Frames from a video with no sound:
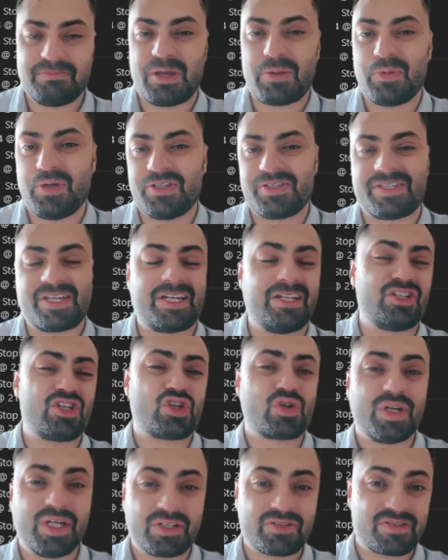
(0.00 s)
maybe set a
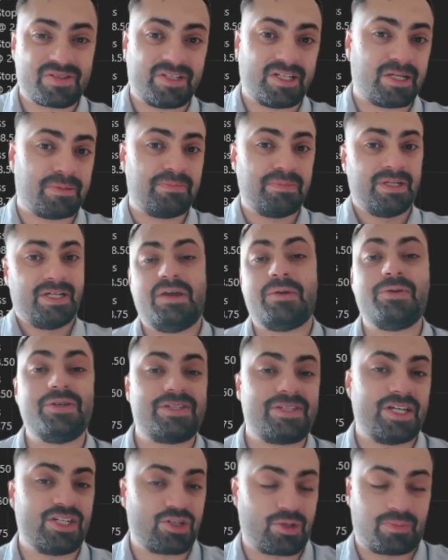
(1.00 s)
trail stop, maybe
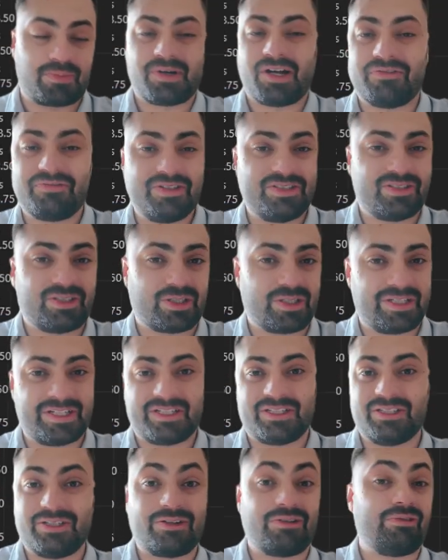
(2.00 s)
set your profit target
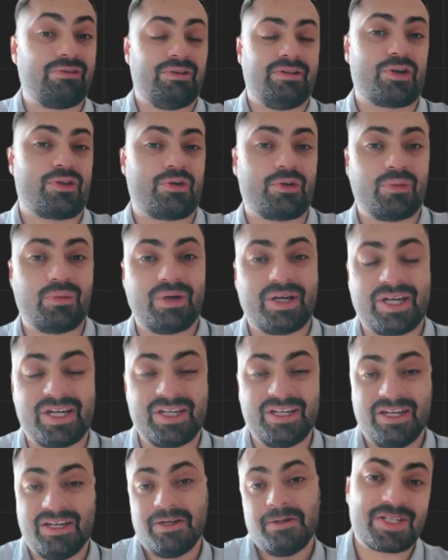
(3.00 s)
a little farther away,